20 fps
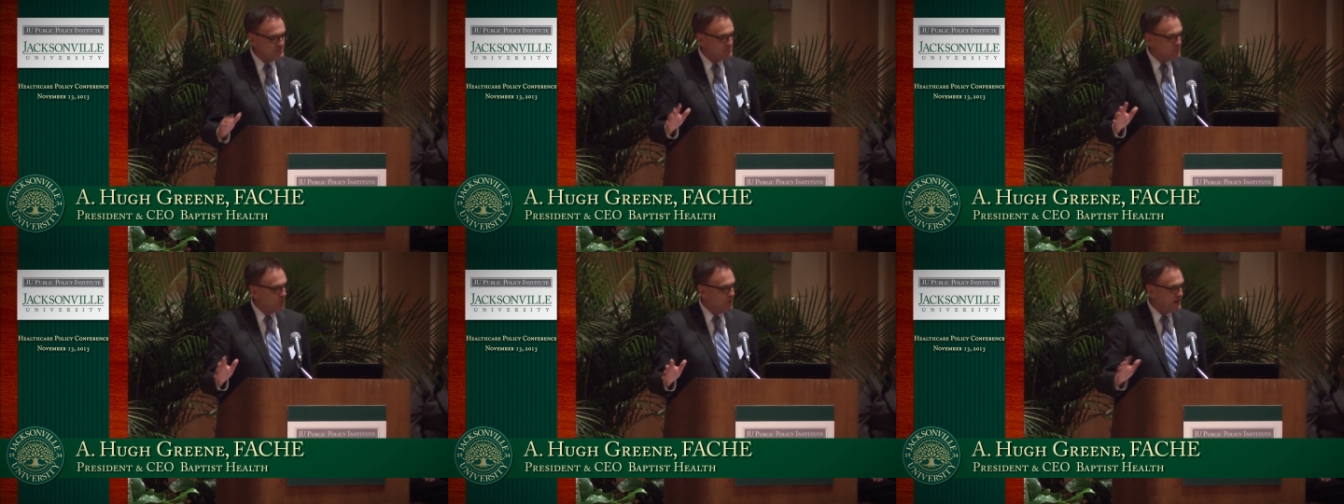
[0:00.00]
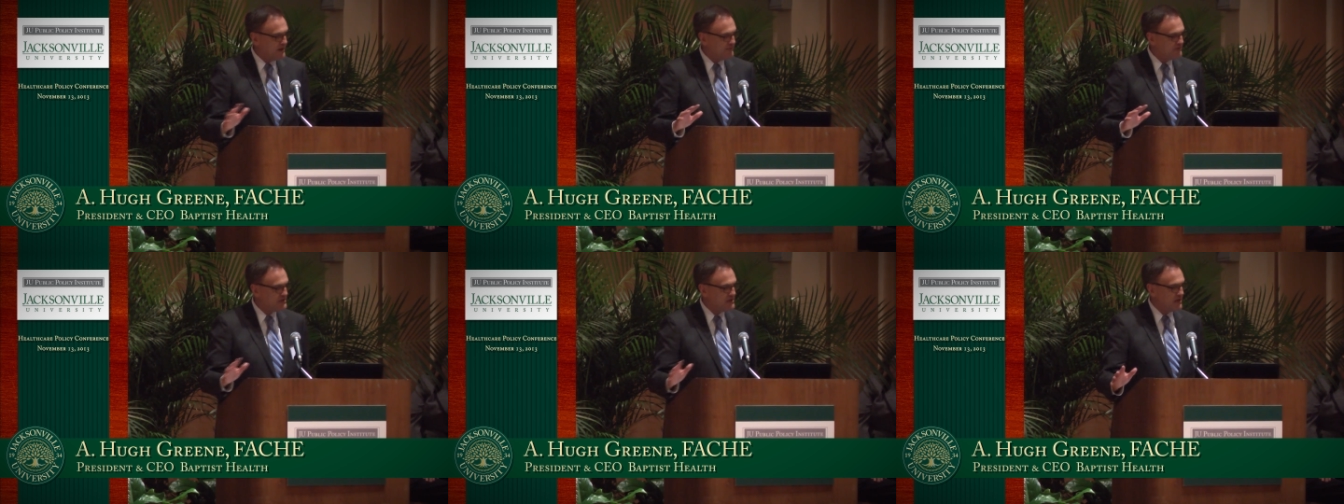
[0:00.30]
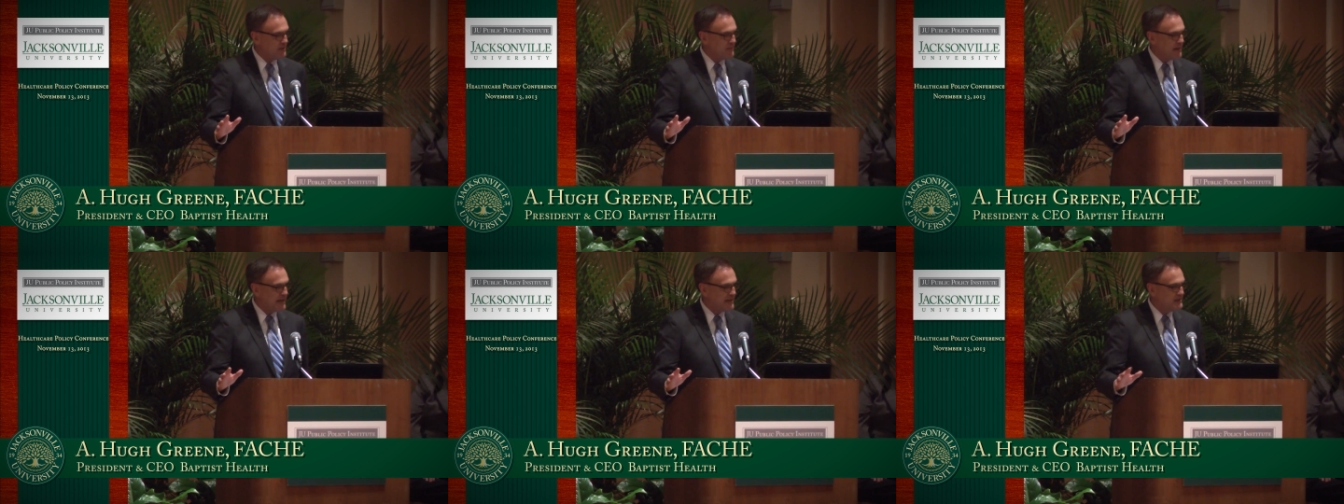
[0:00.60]
this point every
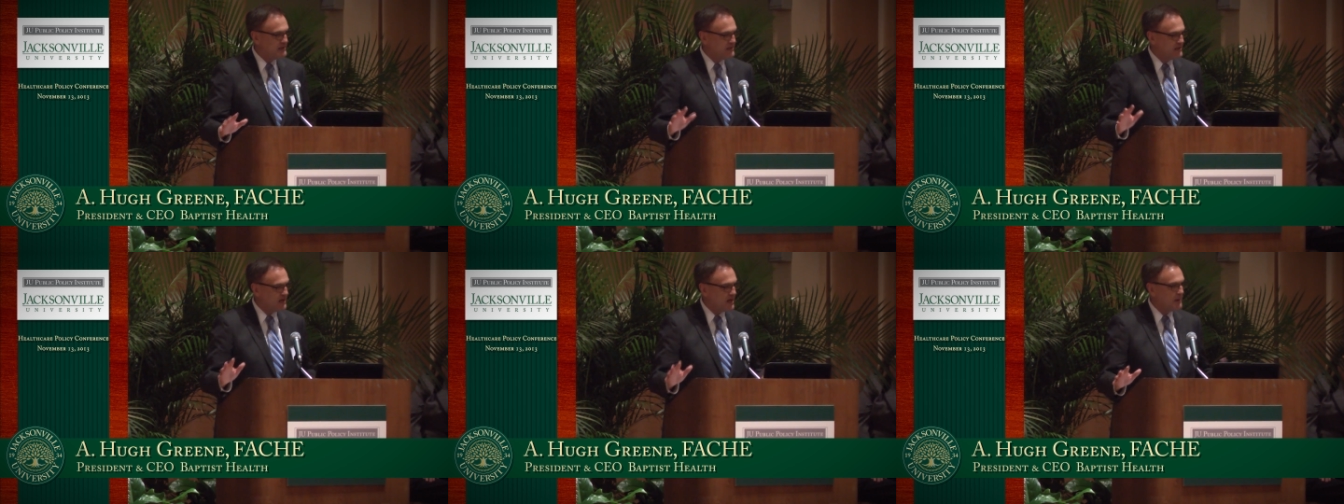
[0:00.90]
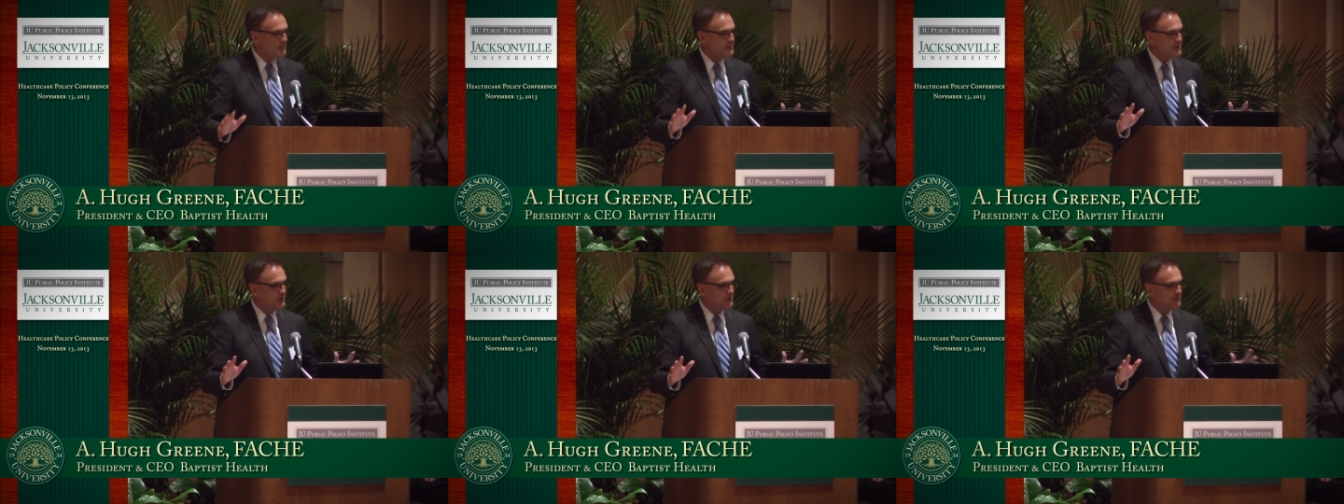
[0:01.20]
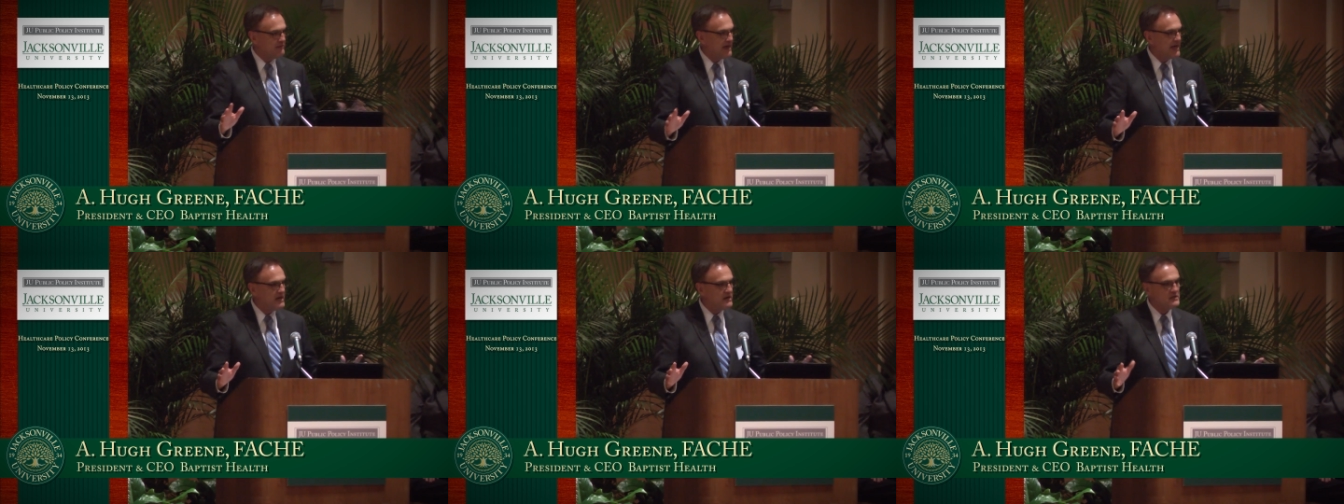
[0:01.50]
time I get up here,
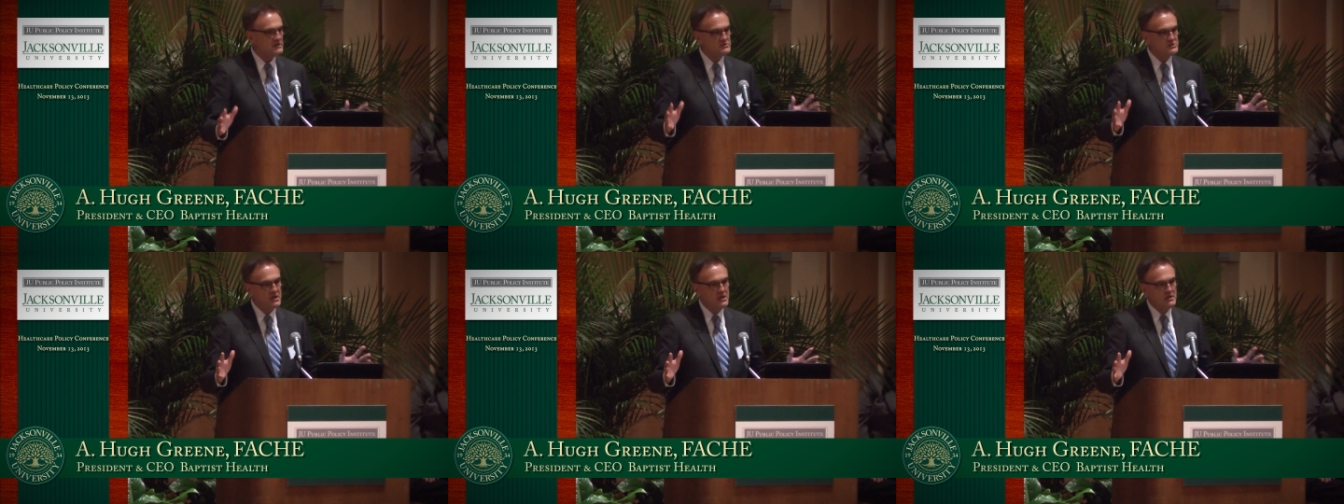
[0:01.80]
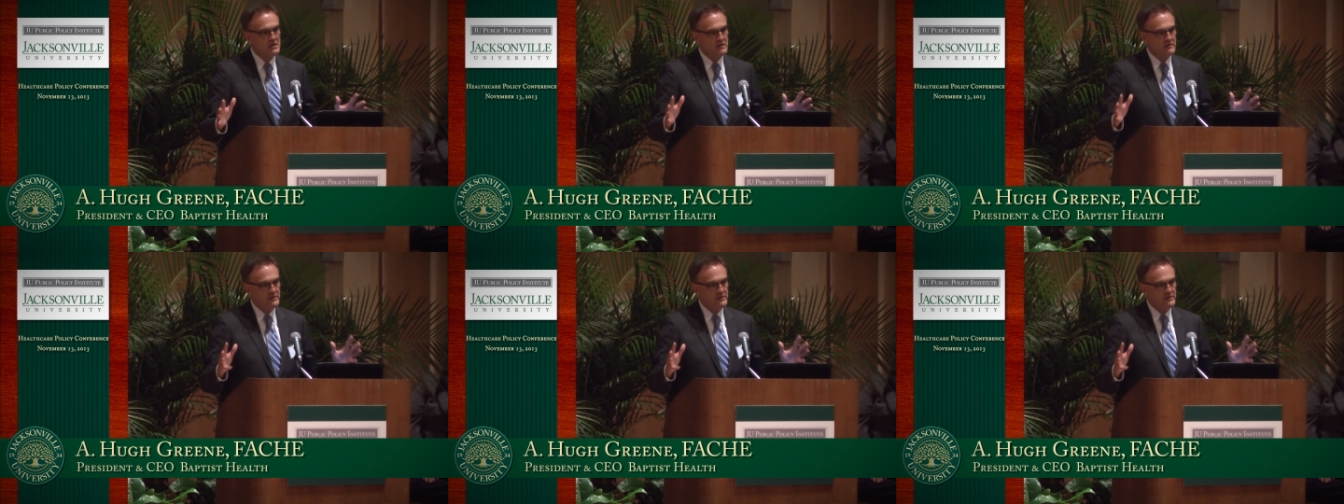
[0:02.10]
and that is